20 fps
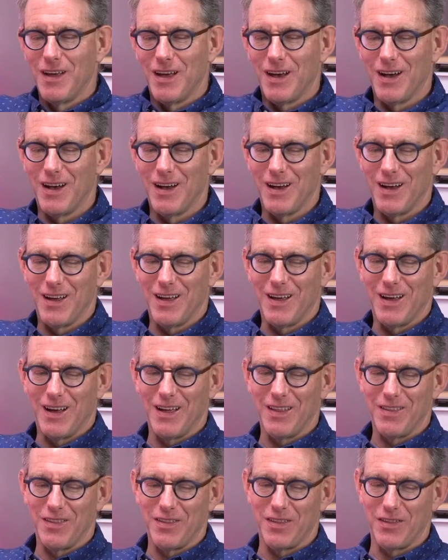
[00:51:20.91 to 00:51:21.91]

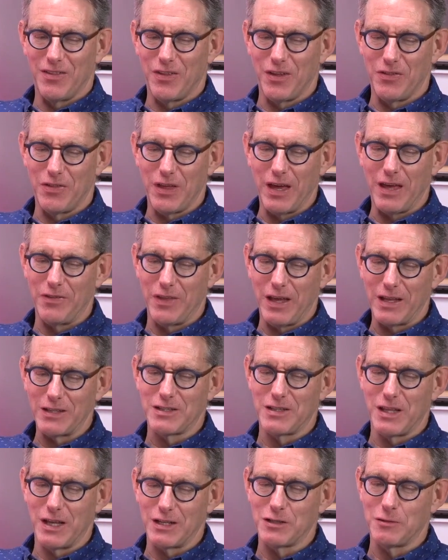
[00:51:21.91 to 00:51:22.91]

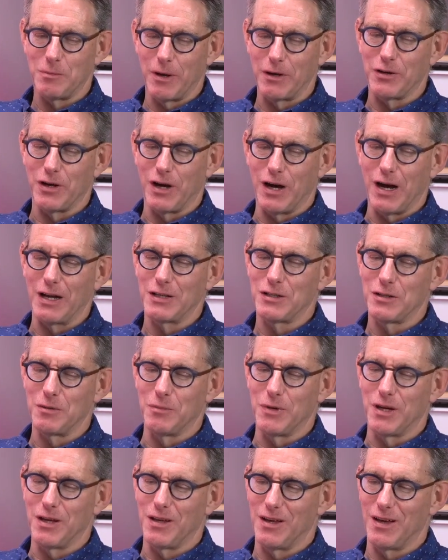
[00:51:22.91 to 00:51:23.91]
That's meant a lot to
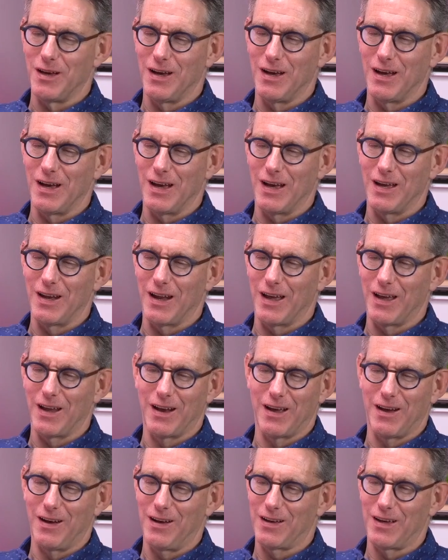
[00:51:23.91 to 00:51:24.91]
me. And
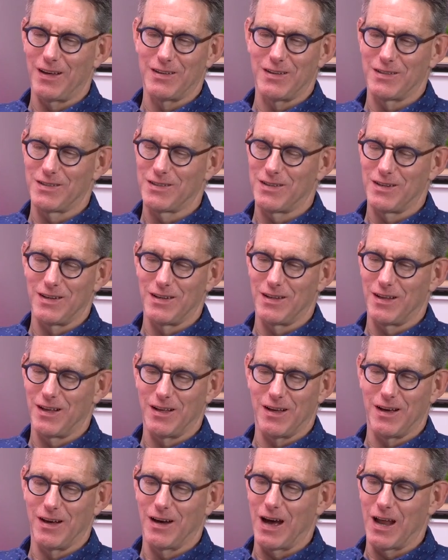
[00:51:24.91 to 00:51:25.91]
I look at just
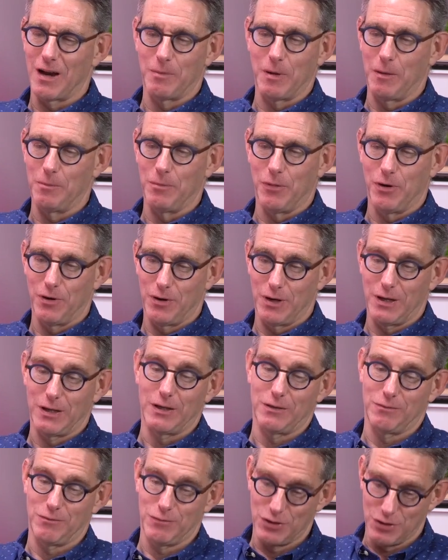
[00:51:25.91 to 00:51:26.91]
a lot of people, like
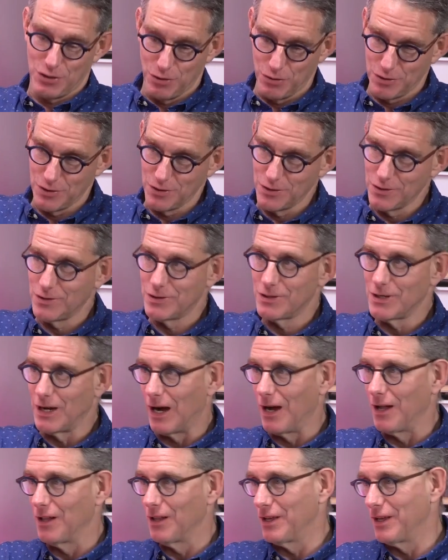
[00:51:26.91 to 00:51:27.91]
students,
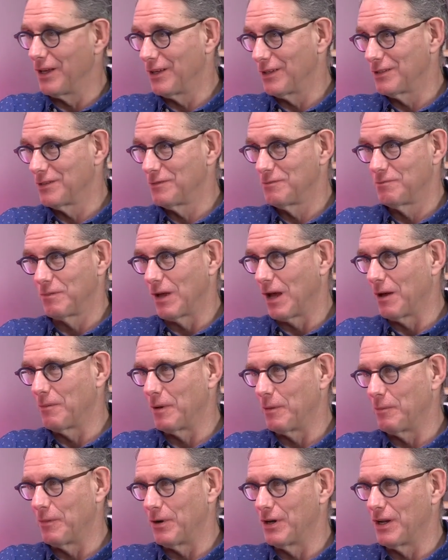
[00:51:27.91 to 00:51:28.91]
colleagues,
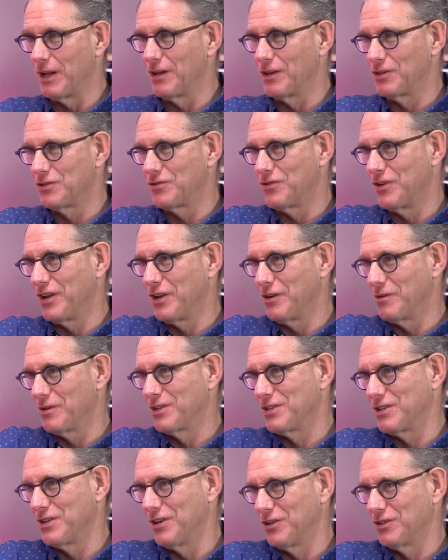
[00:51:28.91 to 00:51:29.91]
people in industry who are
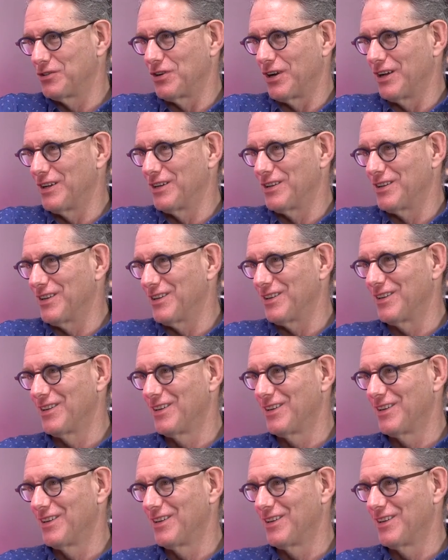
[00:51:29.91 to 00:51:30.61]
still trying to,